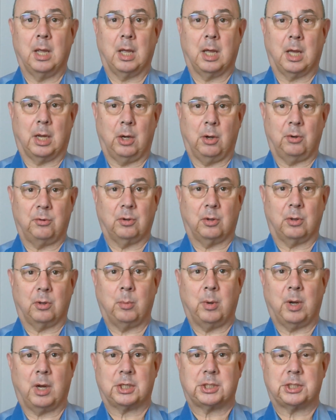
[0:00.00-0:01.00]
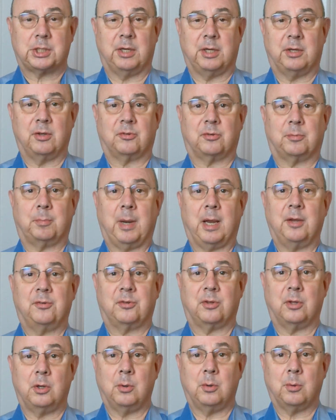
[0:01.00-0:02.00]
A note on the worksheet explains
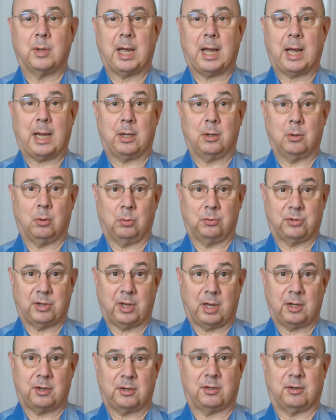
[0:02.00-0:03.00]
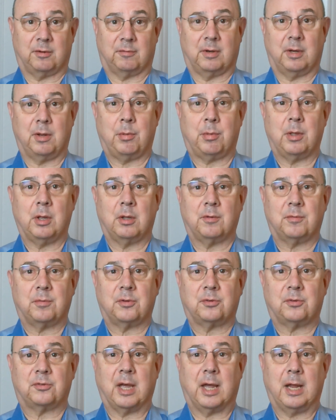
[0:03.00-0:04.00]
that you can alternatively think of
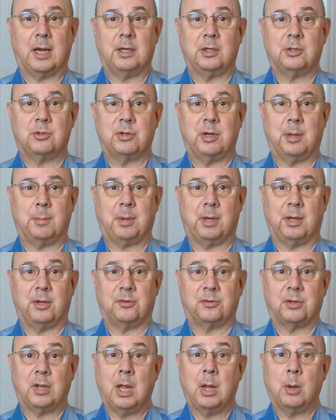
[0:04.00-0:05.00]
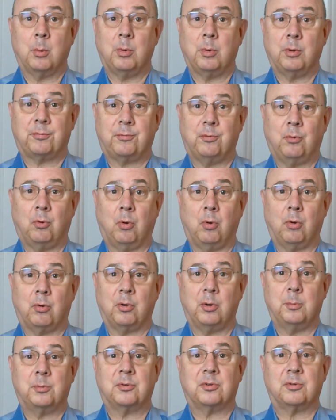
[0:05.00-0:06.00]
the scale in triplets with 4
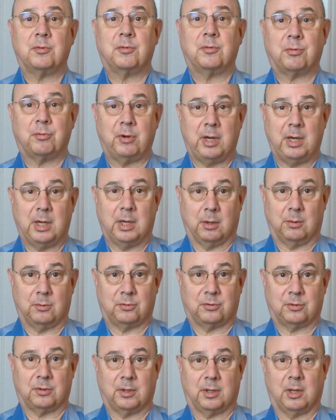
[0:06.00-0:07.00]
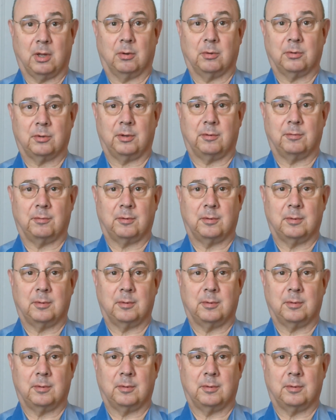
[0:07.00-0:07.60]
groups of 3 notes to the octave.